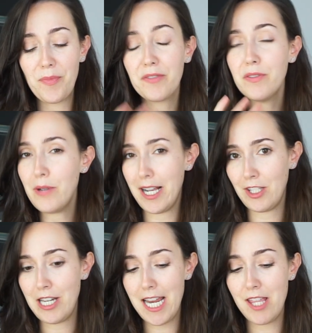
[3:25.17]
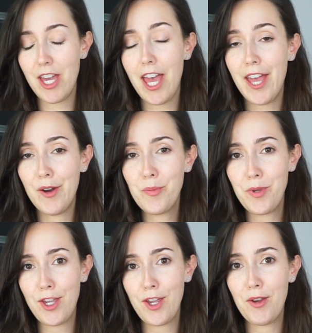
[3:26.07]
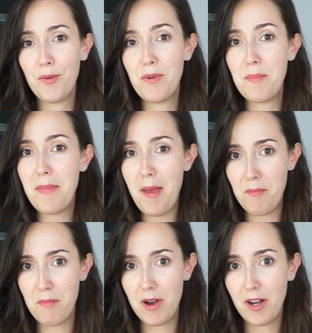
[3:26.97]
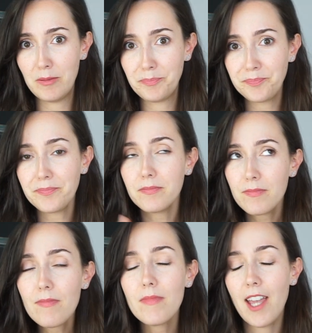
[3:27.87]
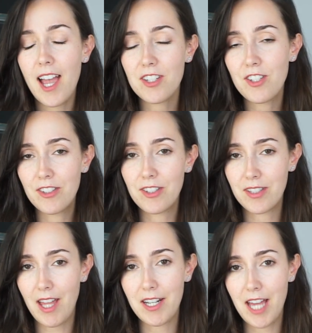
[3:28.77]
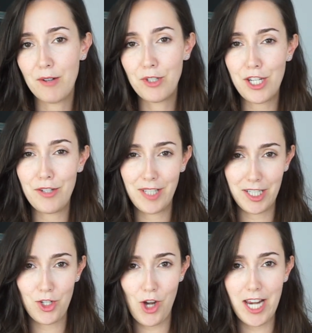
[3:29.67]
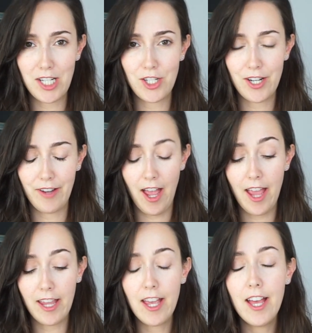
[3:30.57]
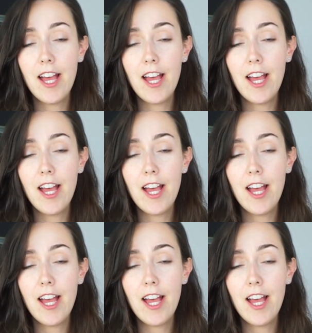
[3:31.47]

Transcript: four actually, that help you remember and understand how to use exchange, okay?